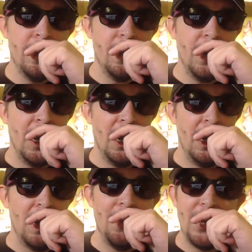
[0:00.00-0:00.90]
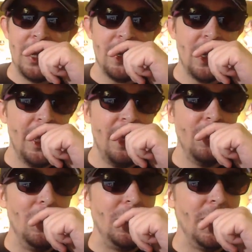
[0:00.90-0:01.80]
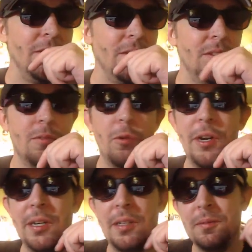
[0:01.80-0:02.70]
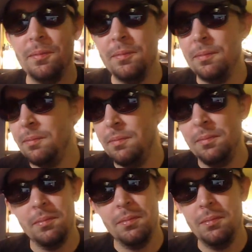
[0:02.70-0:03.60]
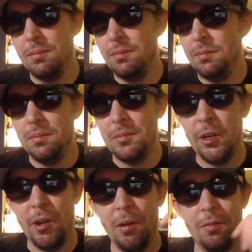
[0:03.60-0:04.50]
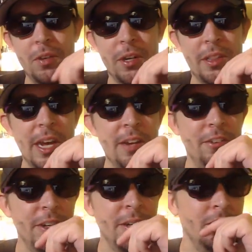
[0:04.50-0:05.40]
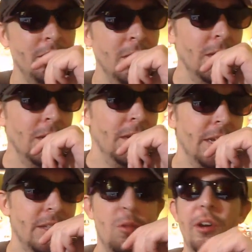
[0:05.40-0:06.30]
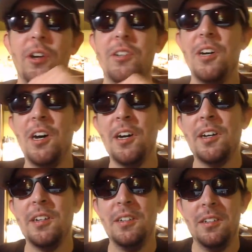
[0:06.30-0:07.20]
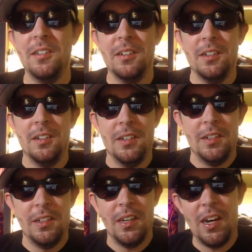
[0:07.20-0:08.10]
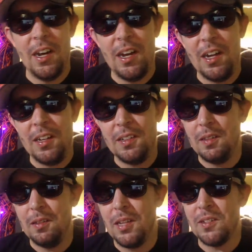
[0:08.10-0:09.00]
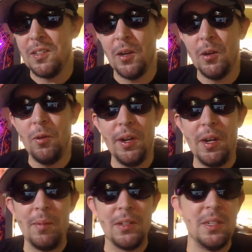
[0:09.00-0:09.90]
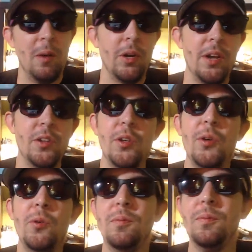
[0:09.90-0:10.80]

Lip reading: I have no intentions of quitting. Fuck that shit. That's quitter talk. That's not who I am. That's not what I do.